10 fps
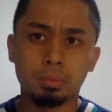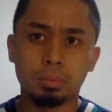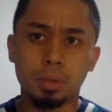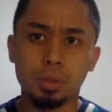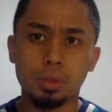
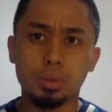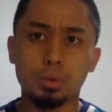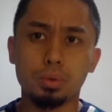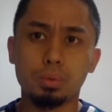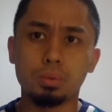also
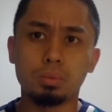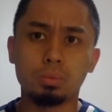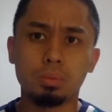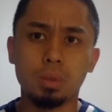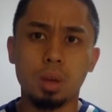
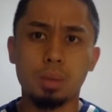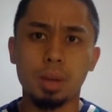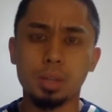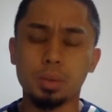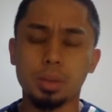a
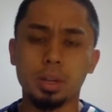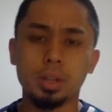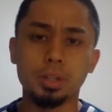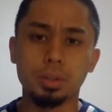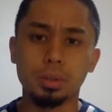mask with an eye
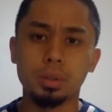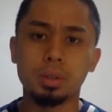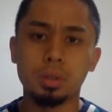shield.